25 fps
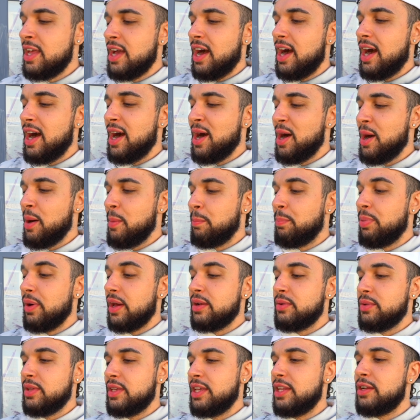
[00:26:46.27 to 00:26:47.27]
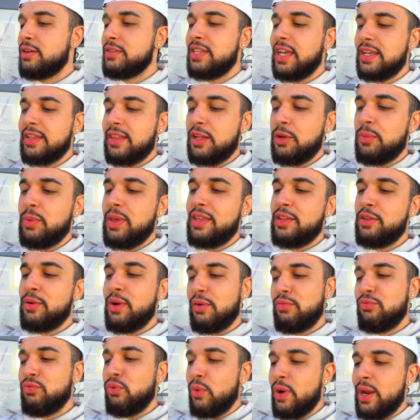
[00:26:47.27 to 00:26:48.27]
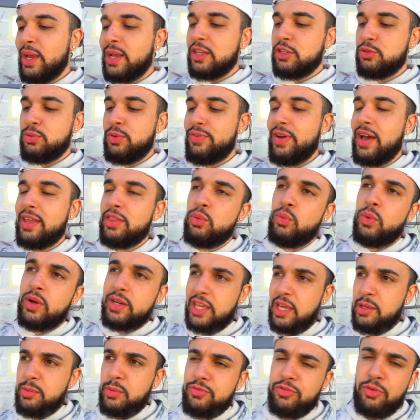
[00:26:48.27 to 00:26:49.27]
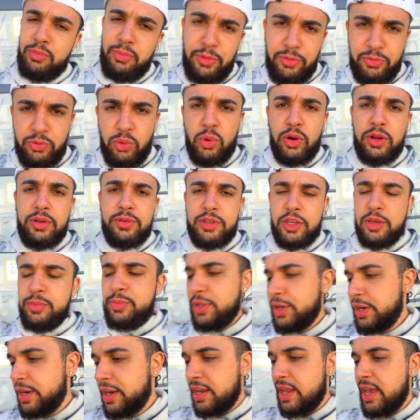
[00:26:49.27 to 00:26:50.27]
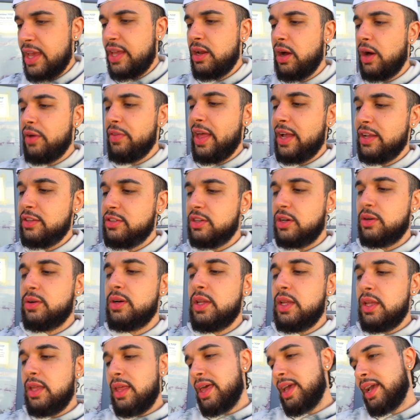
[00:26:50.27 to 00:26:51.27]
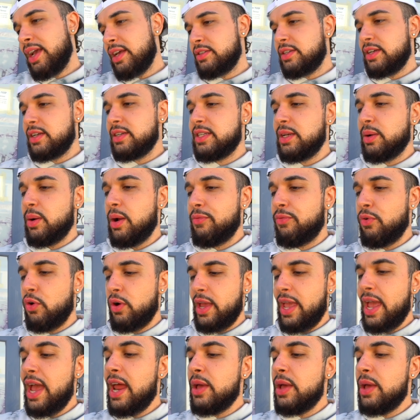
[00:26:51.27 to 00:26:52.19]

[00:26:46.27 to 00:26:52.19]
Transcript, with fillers: Um, but you know, technically we do have 40 because we've had the one Gible from before community day and all that. So I guess you could say we're at 40.